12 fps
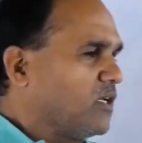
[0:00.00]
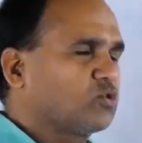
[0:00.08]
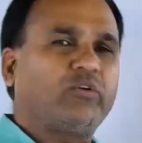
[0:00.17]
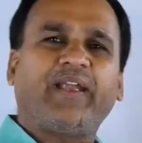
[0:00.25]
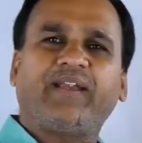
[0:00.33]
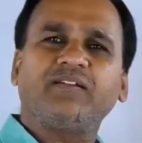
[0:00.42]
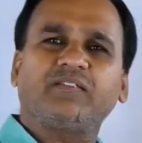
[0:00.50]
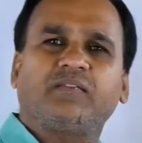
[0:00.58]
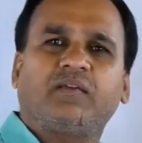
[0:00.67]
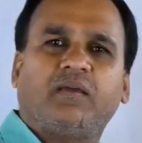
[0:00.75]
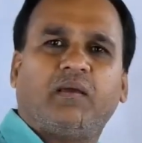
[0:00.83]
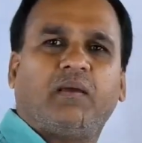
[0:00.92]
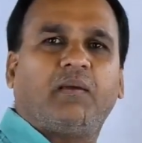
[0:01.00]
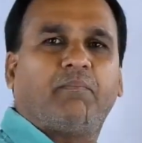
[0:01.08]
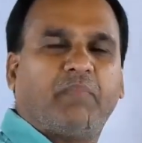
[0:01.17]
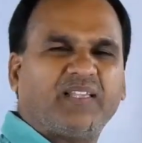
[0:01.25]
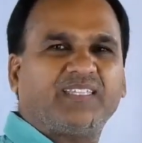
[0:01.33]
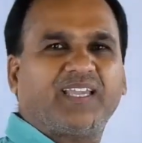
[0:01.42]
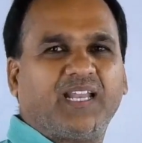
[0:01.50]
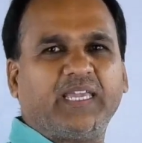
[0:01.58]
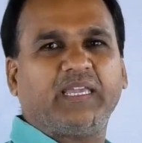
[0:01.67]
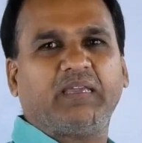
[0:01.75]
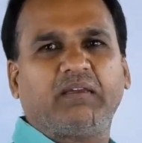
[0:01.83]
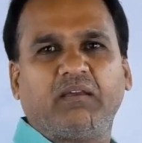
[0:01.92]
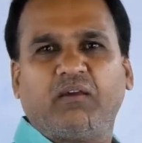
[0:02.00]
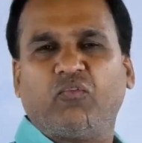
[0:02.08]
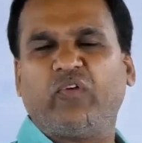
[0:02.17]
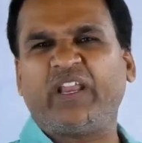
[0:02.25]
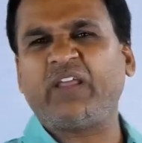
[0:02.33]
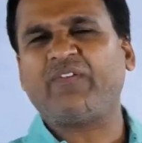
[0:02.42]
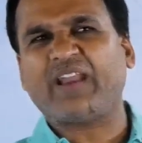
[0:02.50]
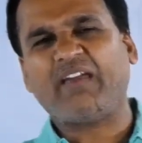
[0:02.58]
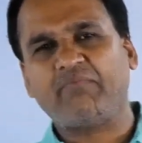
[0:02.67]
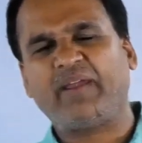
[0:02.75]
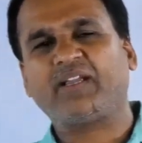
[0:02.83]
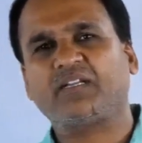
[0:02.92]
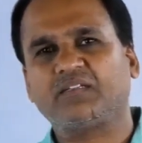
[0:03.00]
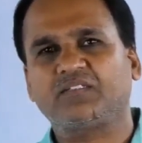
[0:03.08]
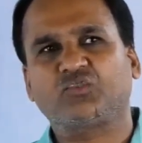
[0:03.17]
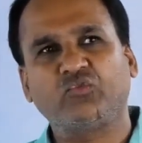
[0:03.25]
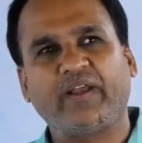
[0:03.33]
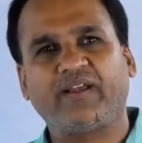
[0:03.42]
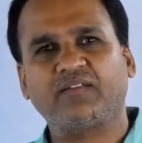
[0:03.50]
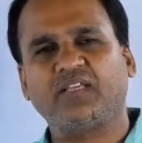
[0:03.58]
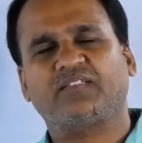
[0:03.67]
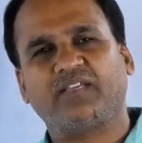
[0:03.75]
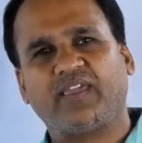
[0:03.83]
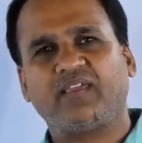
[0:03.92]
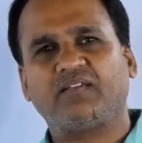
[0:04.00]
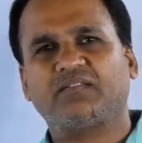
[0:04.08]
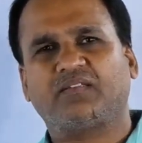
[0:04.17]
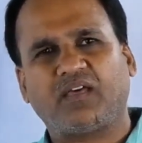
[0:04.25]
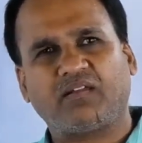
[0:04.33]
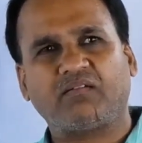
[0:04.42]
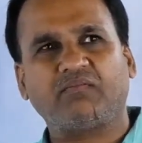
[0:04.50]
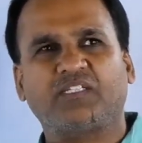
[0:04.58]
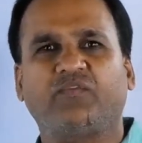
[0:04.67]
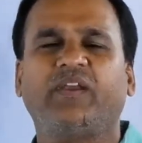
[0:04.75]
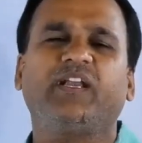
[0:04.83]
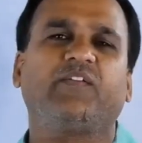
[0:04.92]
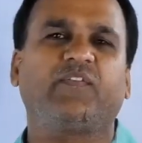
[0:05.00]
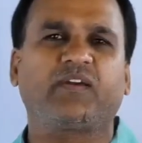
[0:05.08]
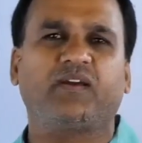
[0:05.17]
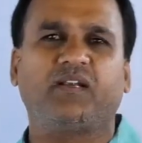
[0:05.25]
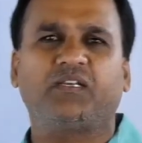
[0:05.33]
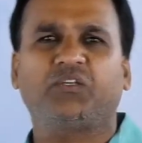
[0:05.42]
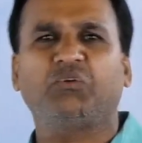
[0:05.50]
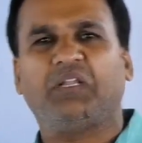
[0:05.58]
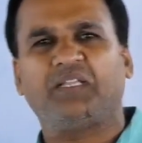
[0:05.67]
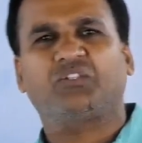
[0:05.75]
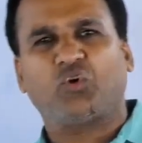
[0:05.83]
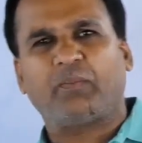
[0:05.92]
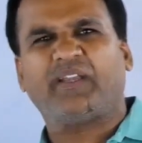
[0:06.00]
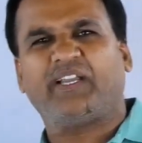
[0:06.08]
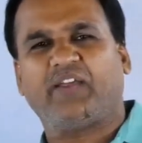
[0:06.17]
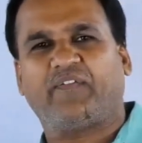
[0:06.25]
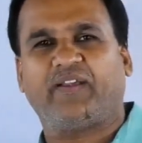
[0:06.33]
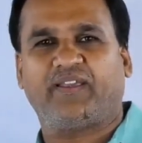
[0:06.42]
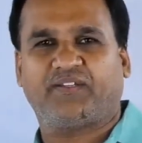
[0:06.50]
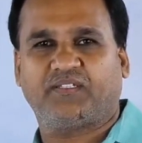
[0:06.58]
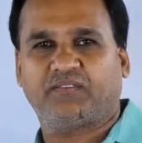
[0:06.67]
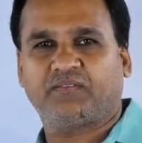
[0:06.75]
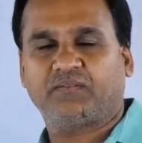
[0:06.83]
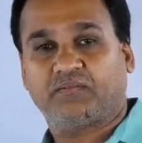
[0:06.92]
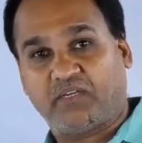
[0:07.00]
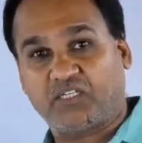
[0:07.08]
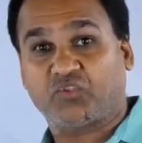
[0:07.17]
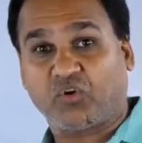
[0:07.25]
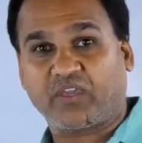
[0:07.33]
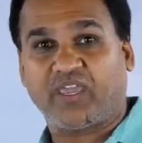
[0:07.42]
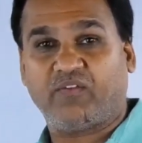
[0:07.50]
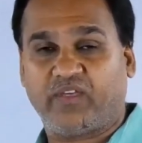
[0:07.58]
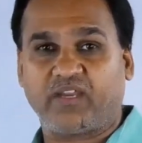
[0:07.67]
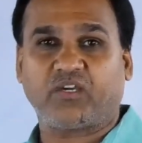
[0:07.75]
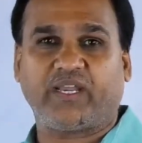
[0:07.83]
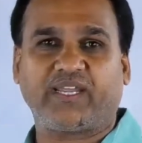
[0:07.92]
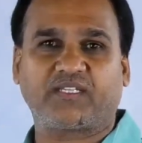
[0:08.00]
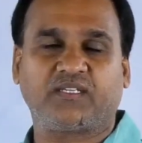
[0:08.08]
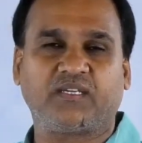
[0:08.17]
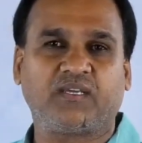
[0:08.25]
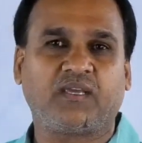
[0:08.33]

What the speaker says: Students, basically whenever I met students, they say, sir, it's very difficult to learn so many definitions. It's okay, very correct.